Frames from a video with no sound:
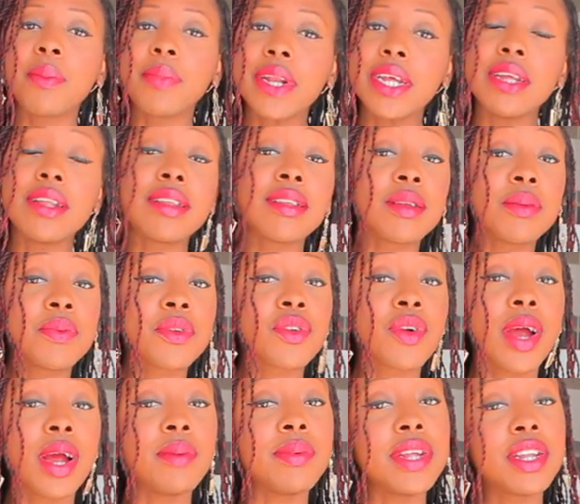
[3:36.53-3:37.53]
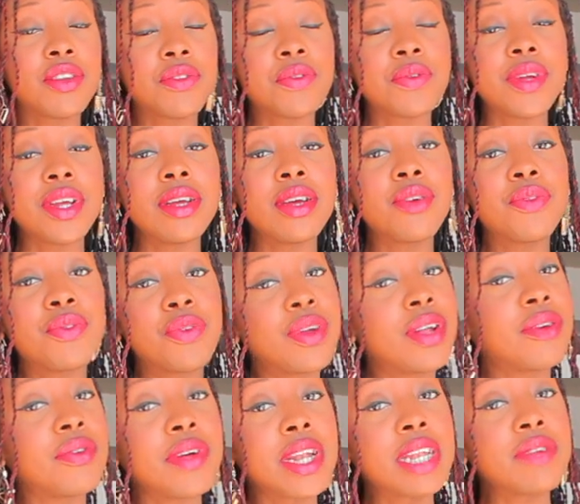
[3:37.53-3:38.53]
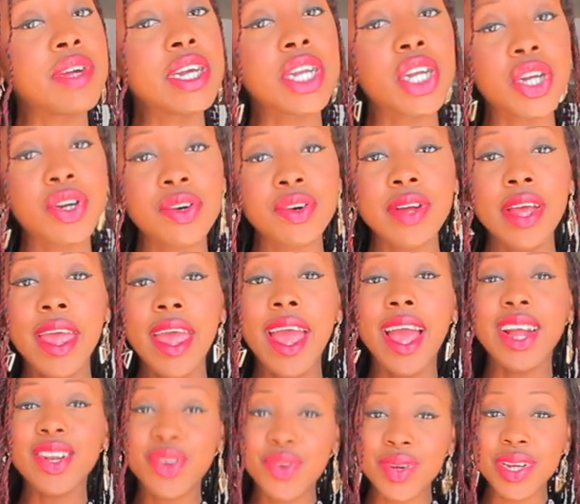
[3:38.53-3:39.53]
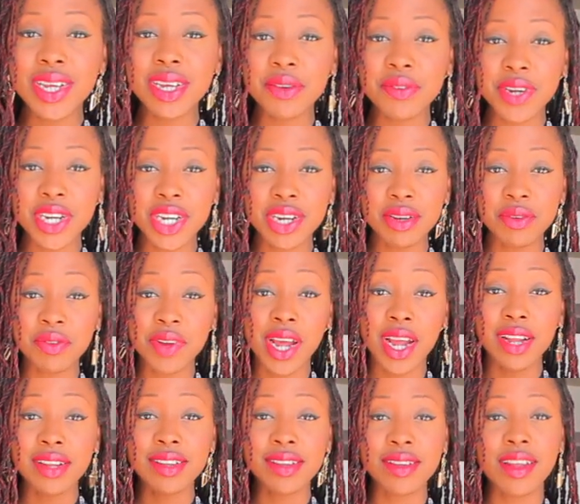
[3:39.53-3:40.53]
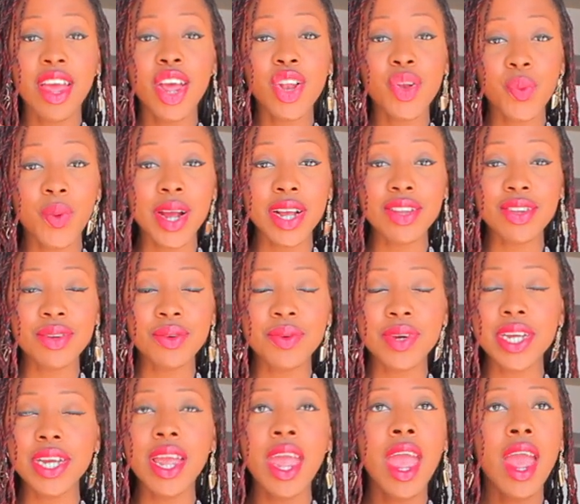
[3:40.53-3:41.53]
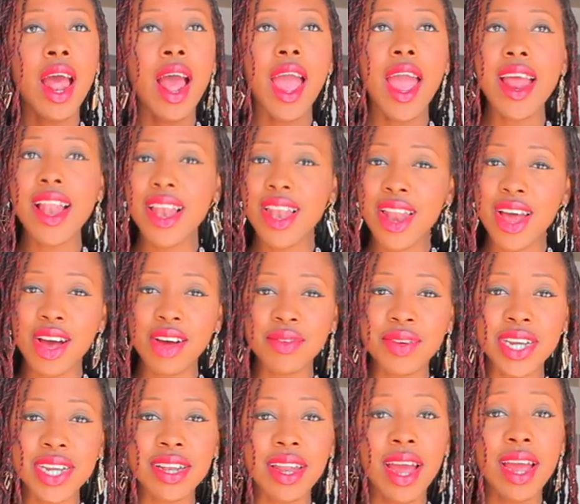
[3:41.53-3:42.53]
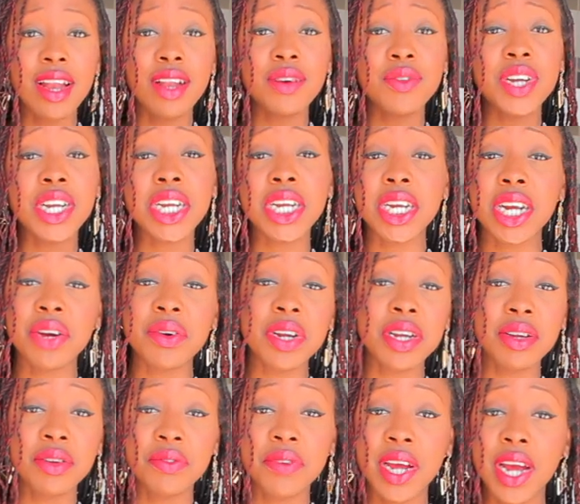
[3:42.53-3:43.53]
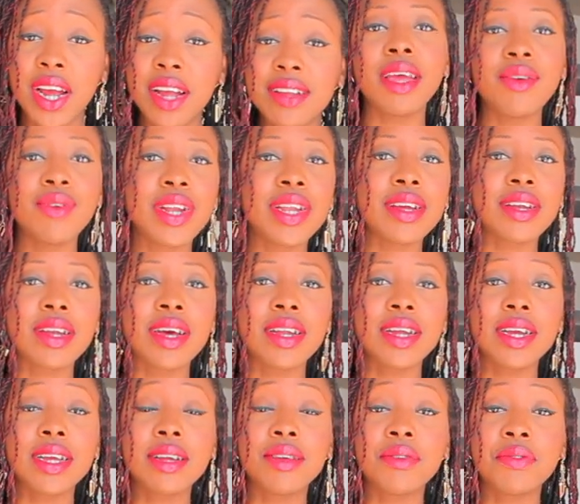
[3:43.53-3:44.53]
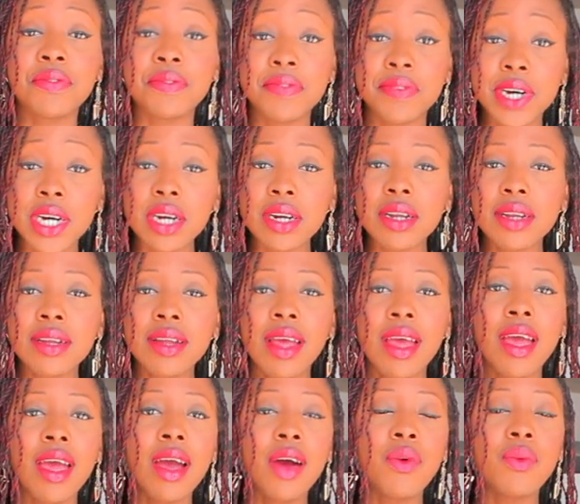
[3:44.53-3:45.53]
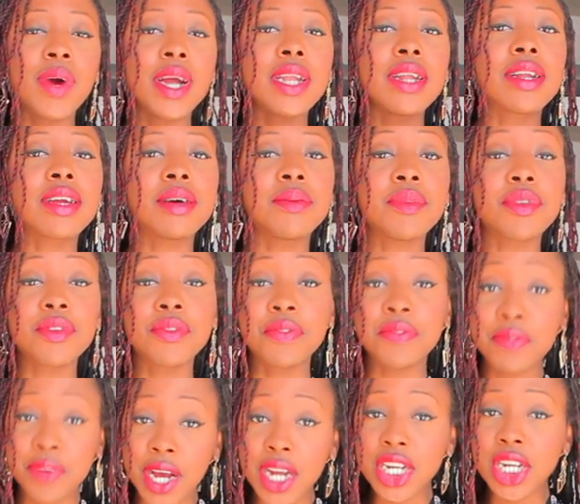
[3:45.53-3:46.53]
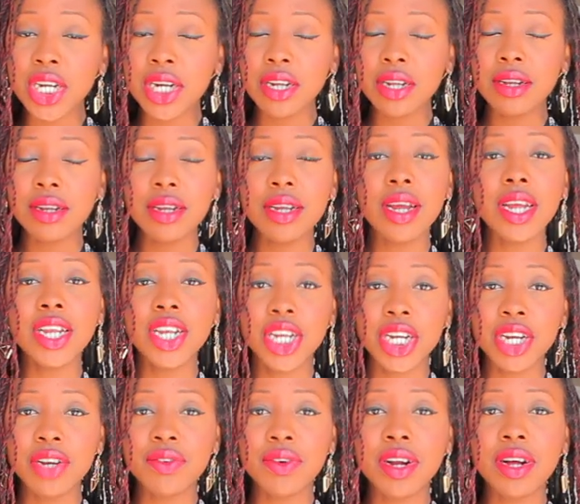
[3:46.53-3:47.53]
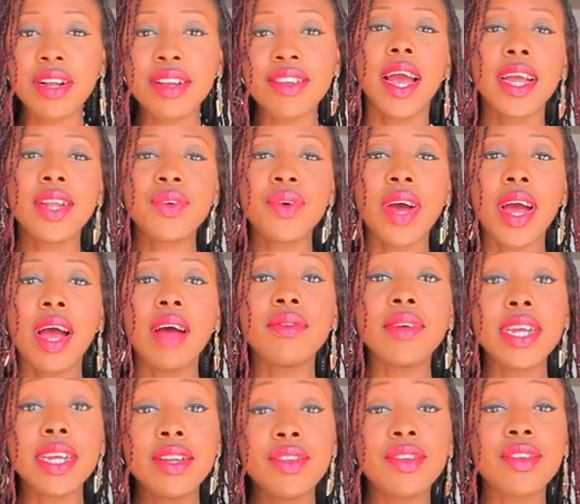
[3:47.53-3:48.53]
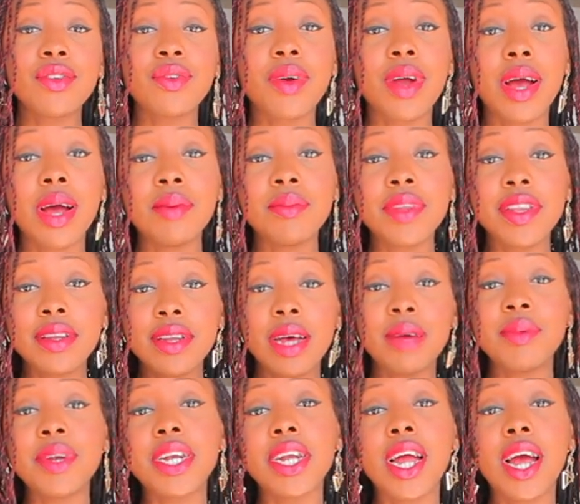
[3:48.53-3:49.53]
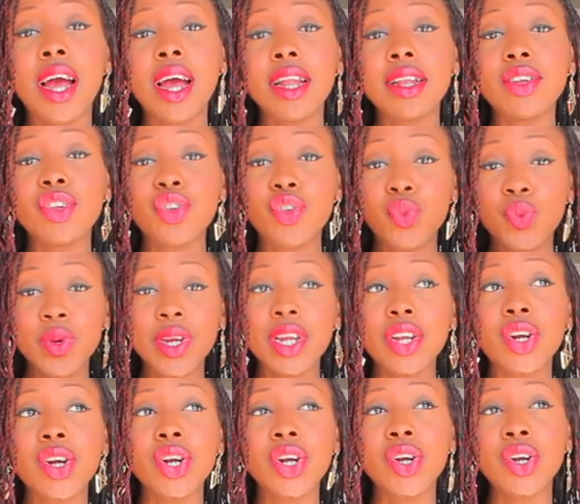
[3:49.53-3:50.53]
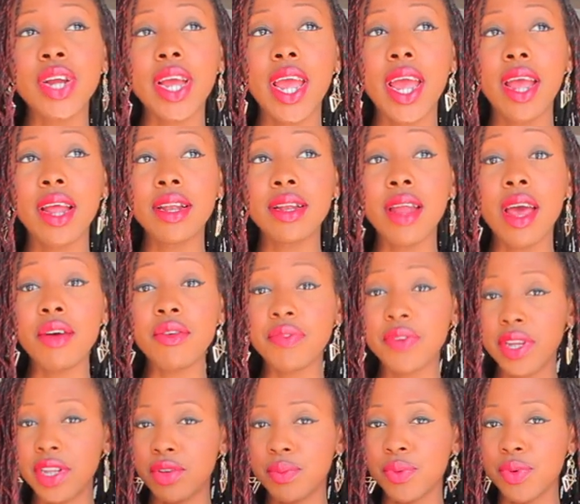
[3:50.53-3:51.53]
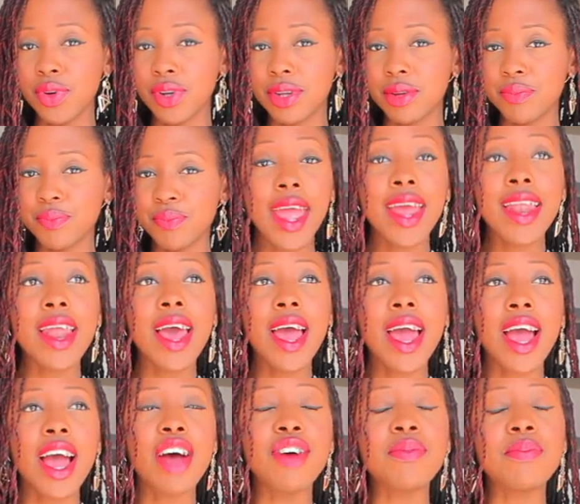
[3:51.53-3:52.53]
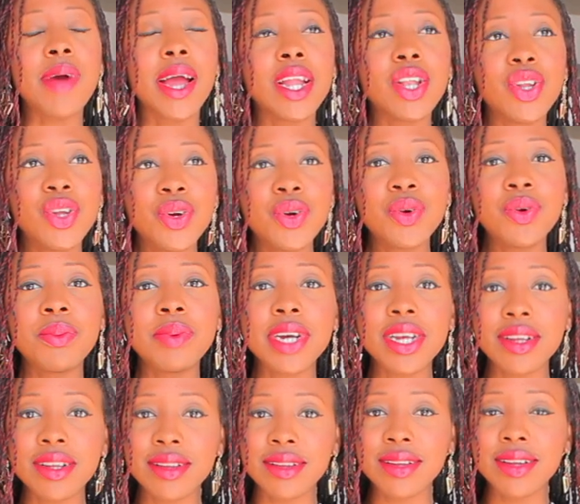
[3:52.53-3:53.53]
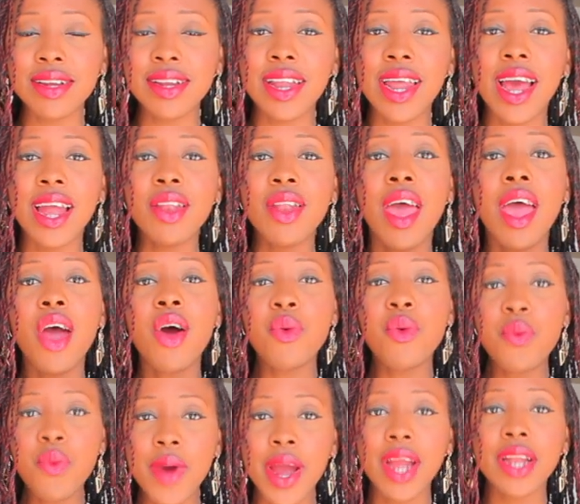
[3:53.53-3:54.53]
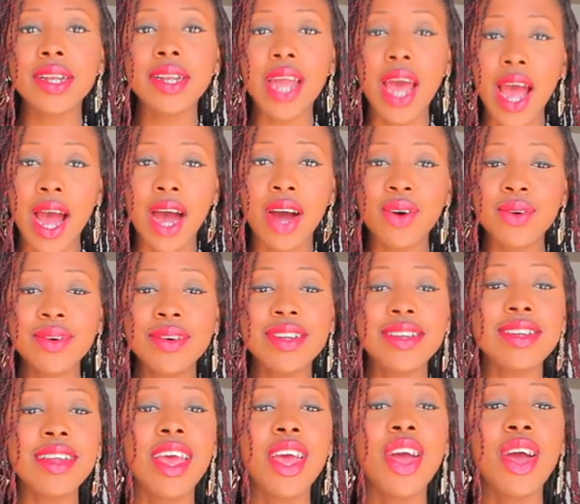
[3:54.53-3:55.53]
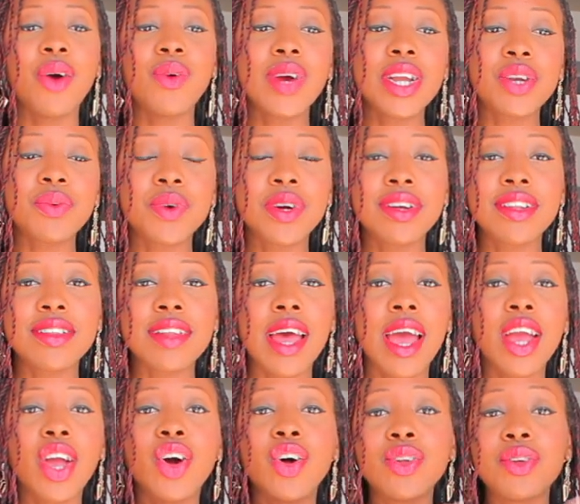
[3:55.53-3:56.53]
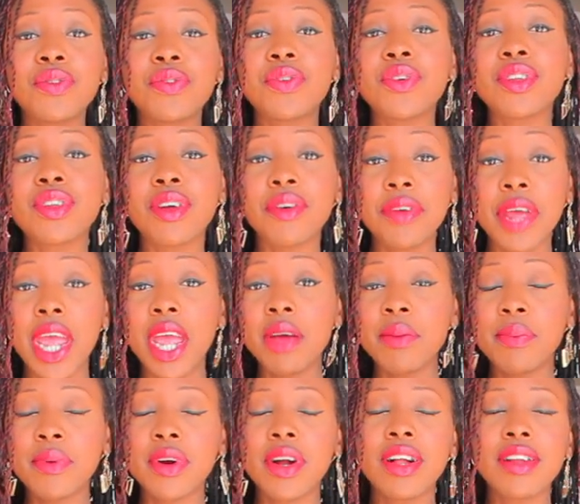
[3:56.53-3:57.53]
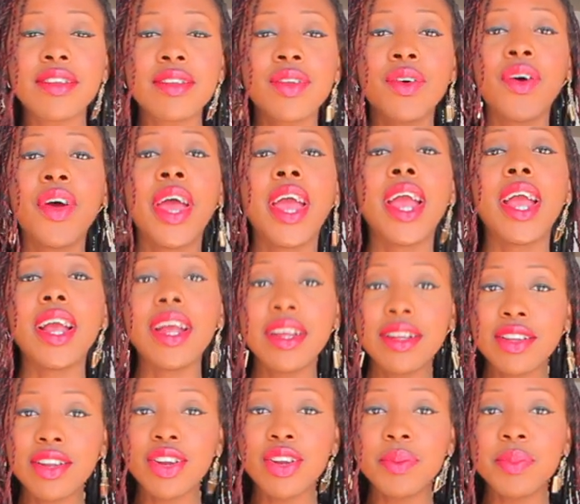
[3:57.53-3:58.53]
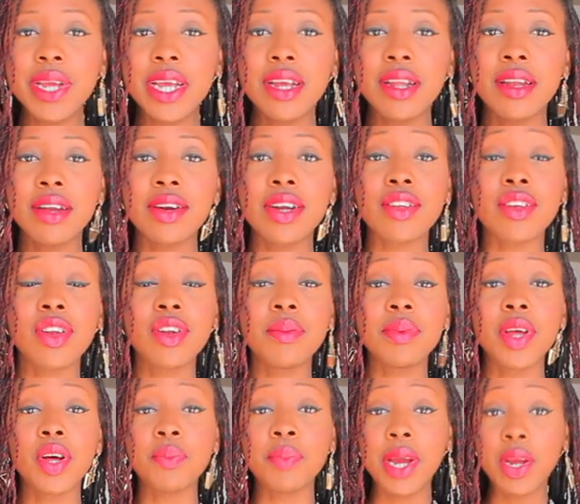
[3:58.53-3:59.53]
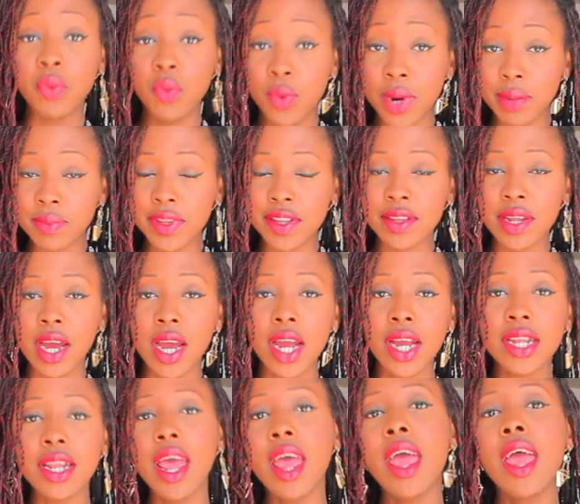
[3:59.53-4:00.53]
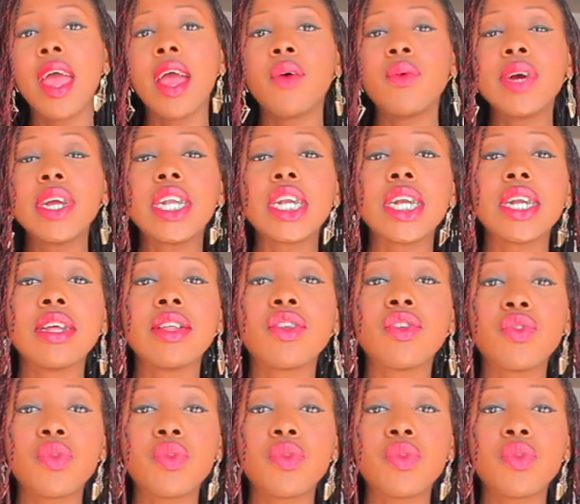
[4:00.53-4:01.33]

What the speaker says: Please subscribe, it's free, full of adventure. I do give fashion advice twice a week. I love it. I love sharing advice, everything that I can find when it comes to fashion in general. I do have Instagram, Snapchat, Twitter, and Facebook. And I have my new magazine that went out, which was like on the 1st of April, so it's gonna be in there, it's gonna be on my website, which is